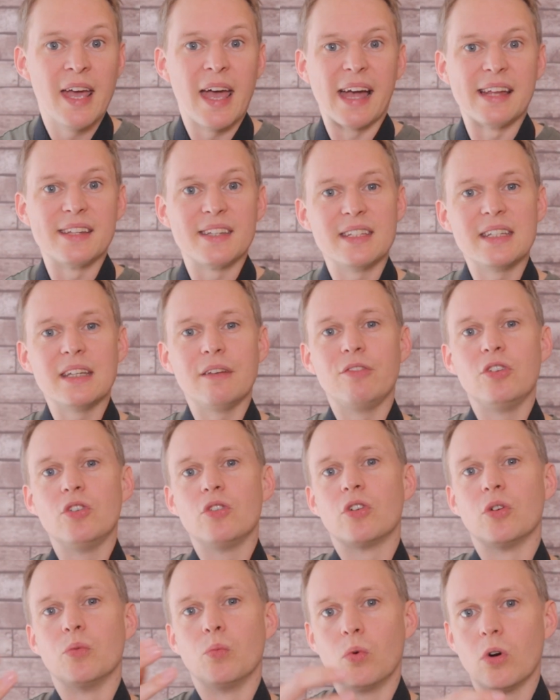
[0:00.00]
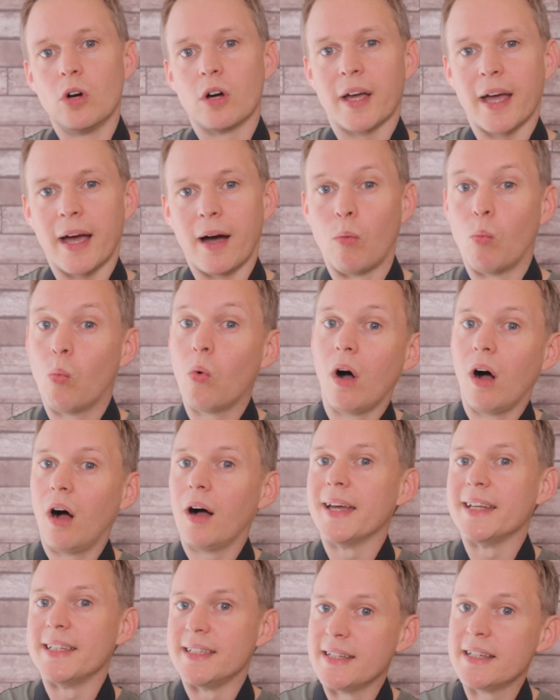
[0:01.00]
and see if you can work out what
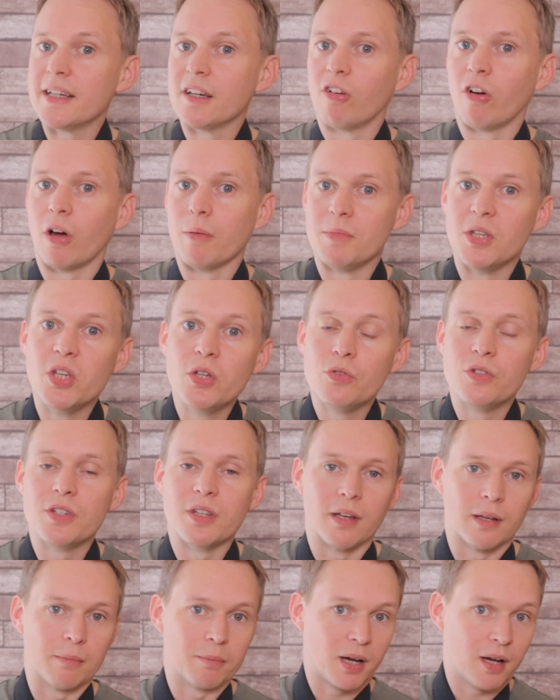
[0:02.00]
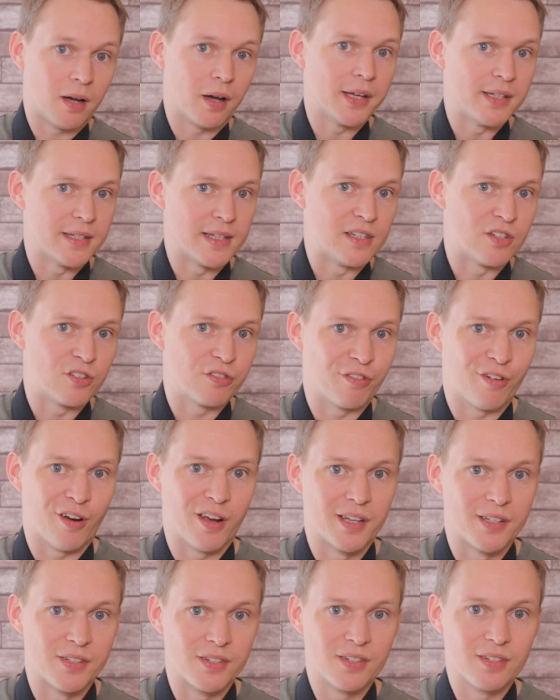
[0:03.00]
idea I'm using behind each
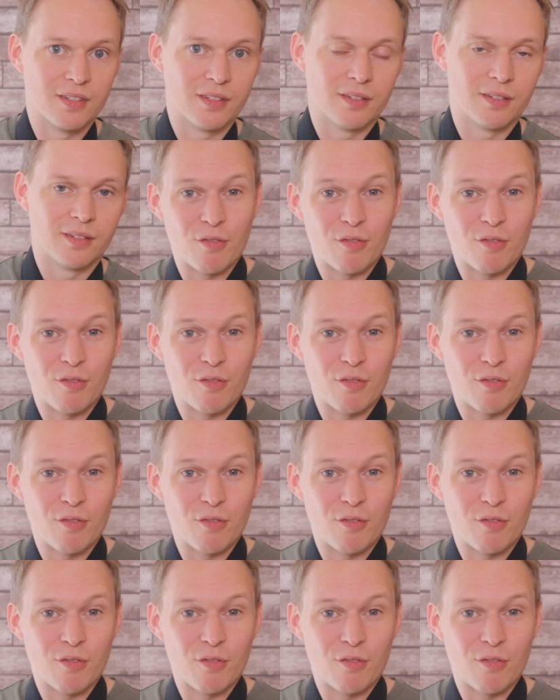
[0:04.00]
phrase.